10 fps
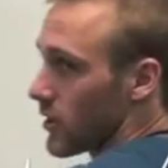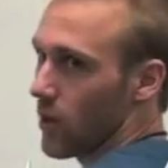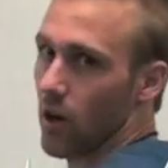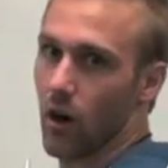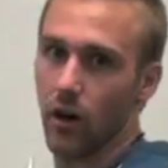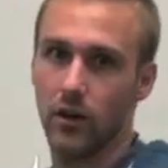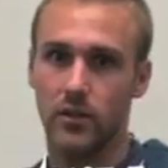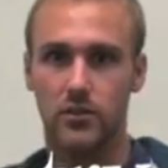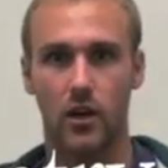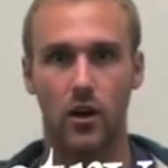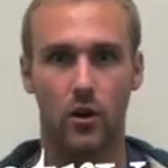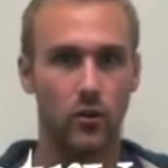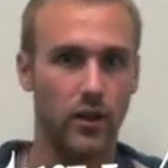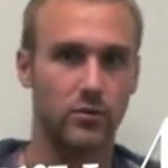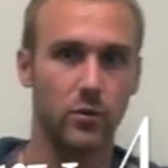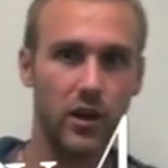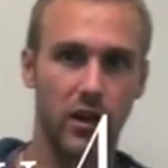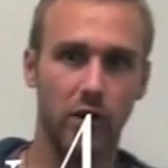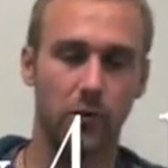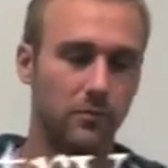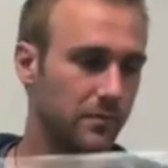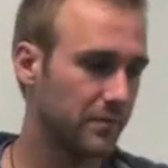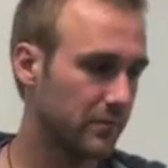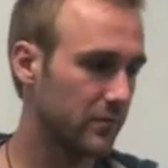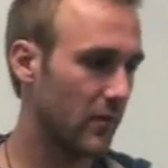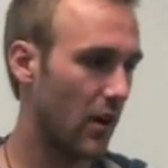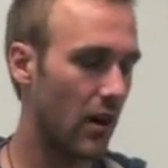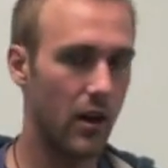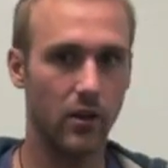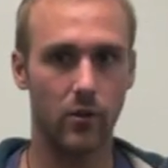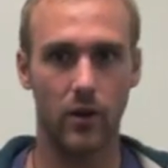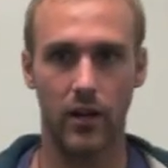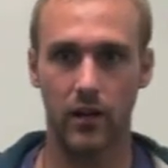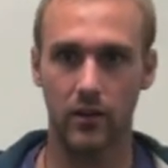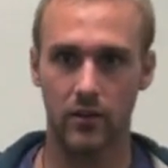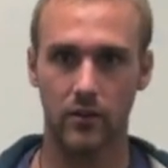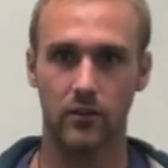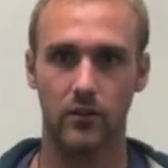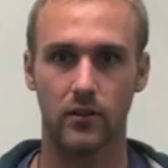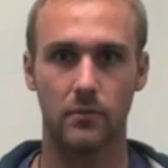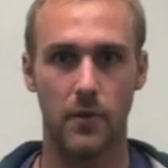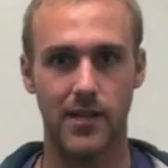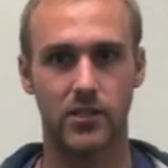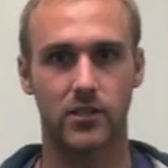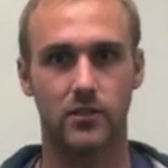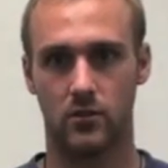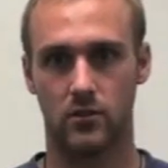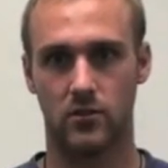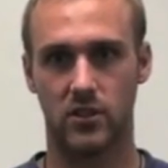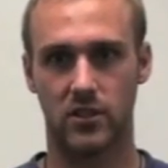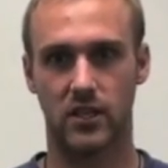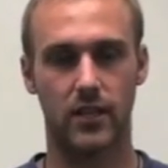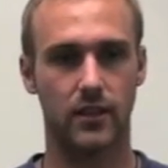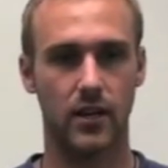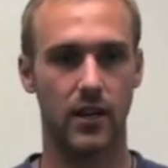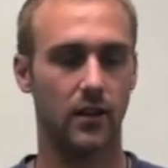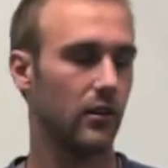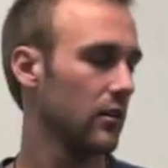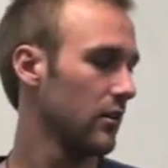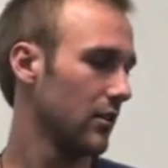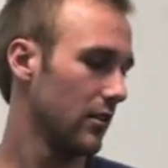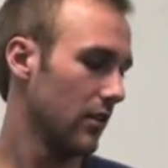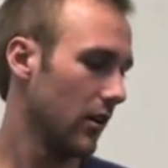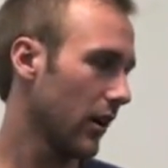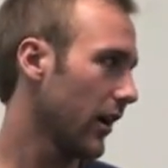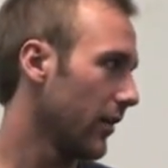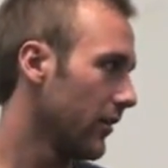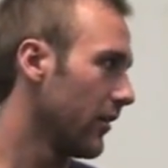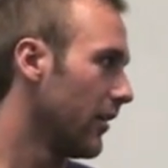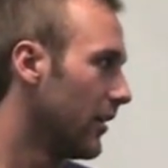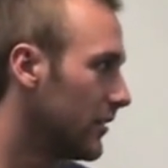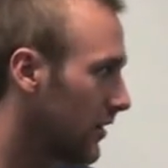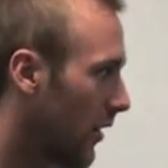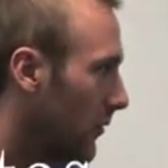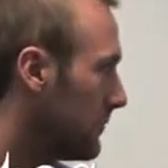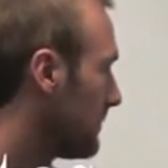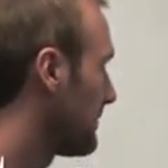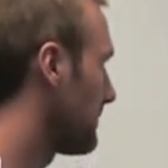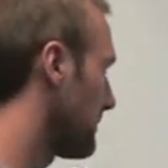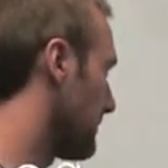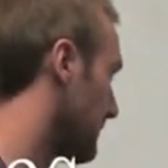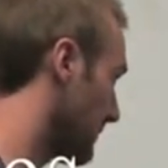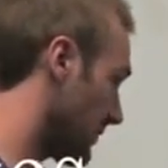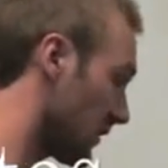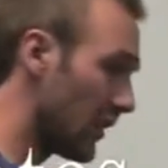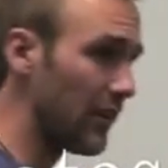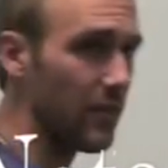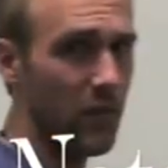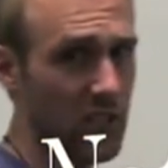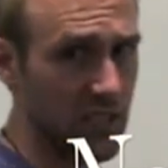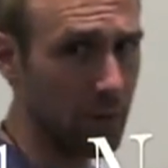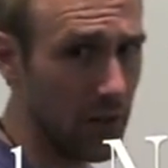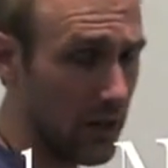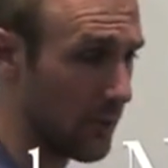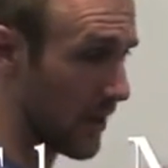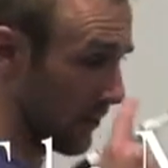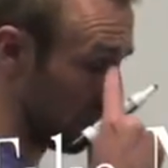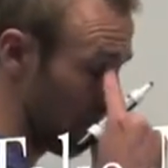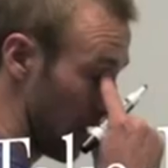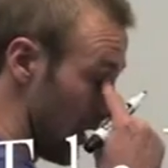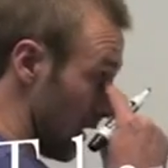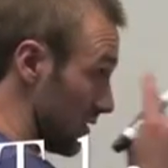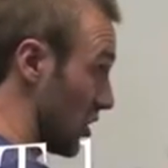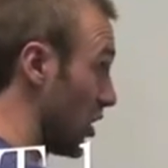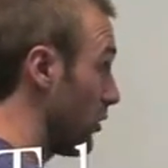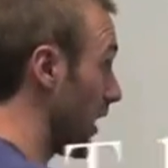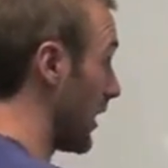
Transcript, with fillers: there are. So, that's what we're going to do. Alright, you ready? Magic. Just like that. Okay, so, first thing we need to learn about is acute